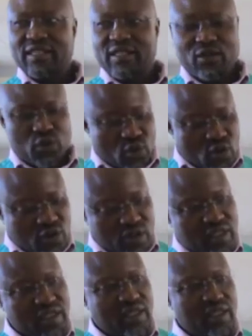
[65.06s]

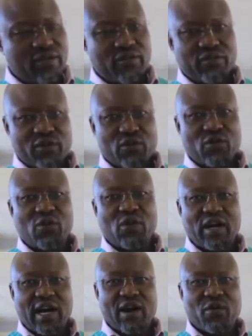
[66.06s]
shows for you
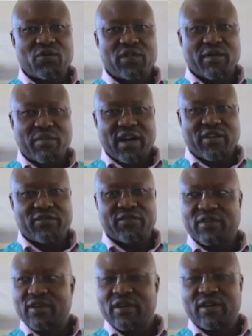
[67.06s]
how the
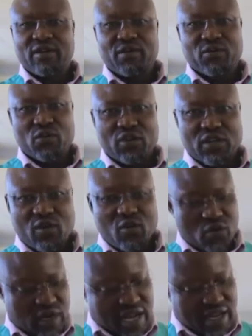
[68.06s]
mouth would
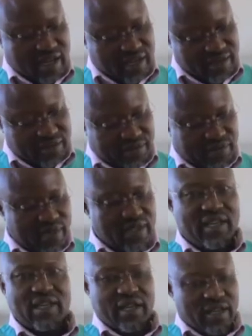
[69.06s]
look like.
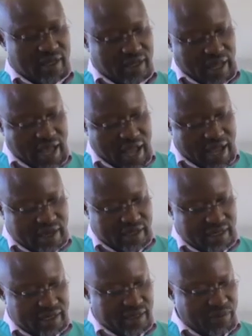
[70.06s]
And
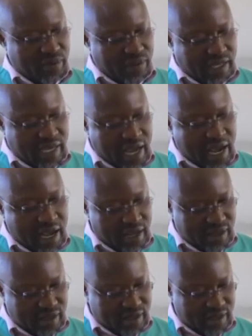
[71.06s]

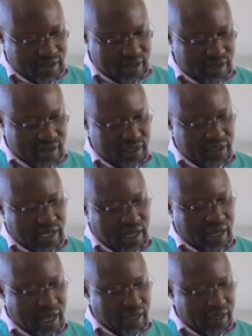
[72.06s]
here, these
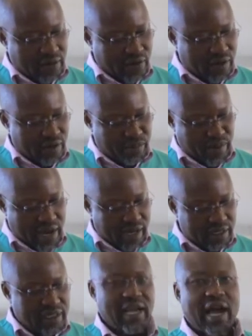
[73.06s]
red
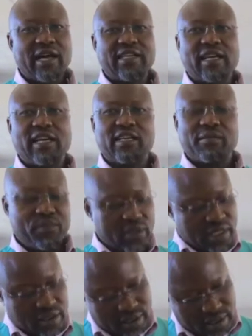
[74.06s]
parts are the
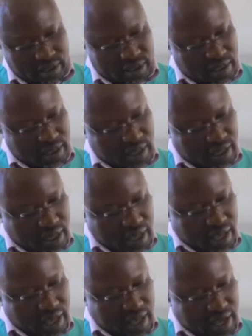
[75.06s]
lips,
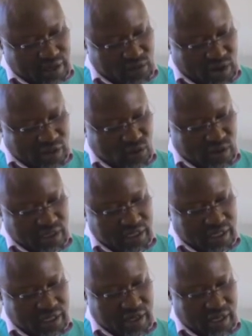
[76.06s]
and what you are
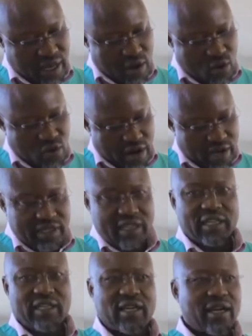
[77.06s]
seeing here
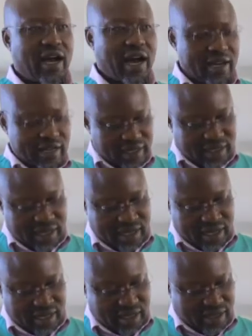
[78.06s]
white are the teeth.